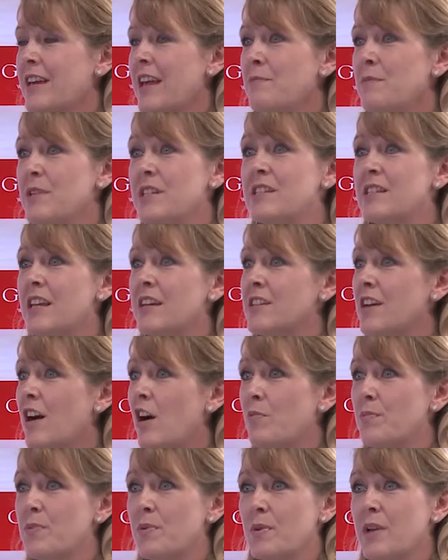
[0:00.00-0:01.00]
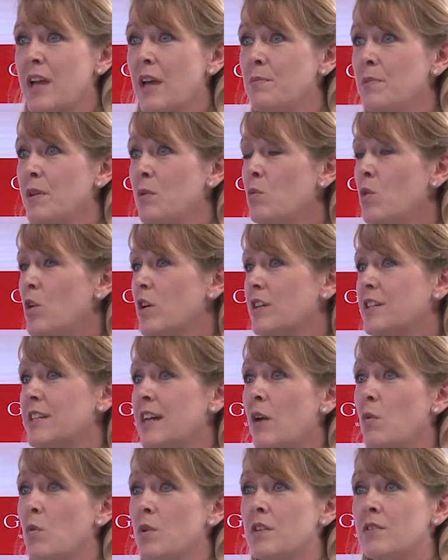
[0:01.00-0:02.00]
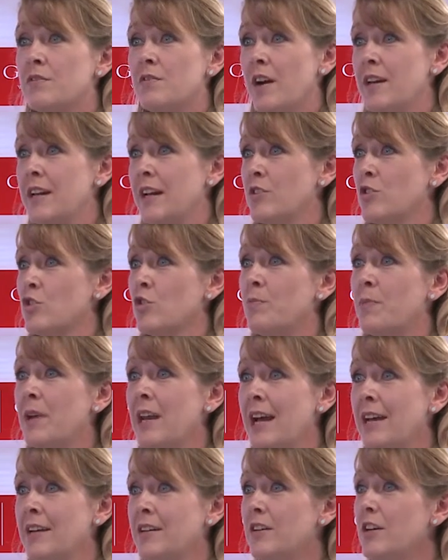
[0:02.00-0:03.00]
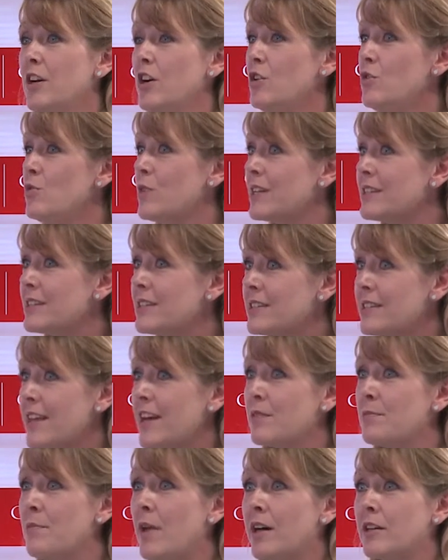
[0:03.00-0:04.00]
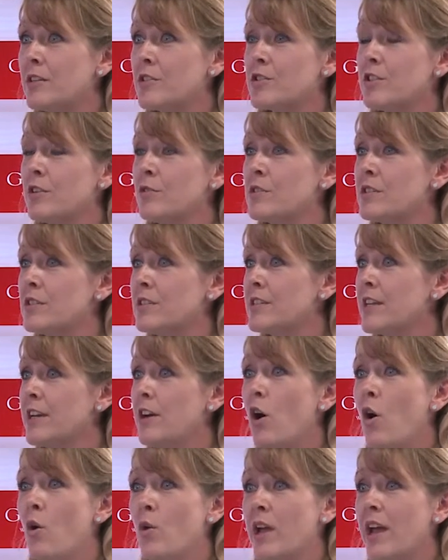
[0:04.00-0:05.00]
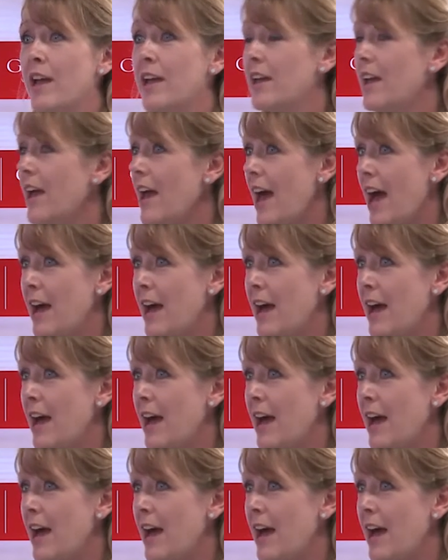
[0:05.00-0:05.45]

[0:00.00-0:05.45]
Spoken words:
can be set up, can be worked out with a financial planner who can set milestones and say, okay,